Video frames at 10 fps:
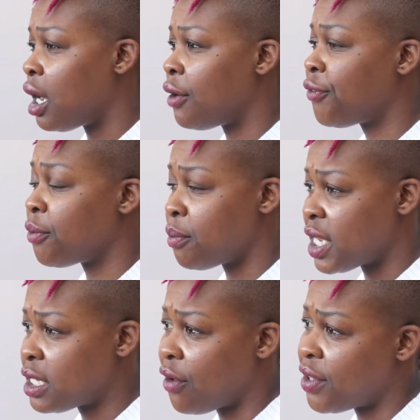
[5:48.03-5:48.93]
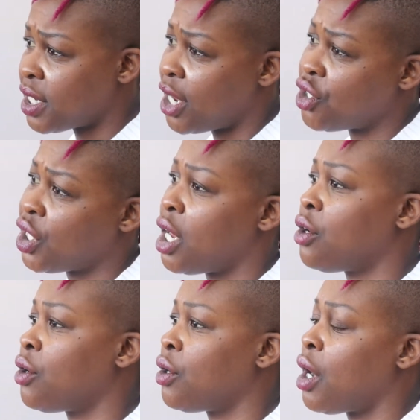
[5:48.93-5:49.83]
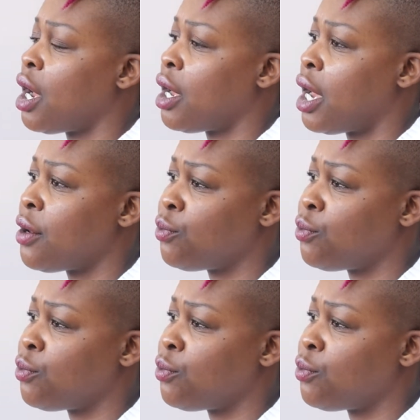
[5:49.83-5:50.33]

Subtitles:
For myself as an educator, I do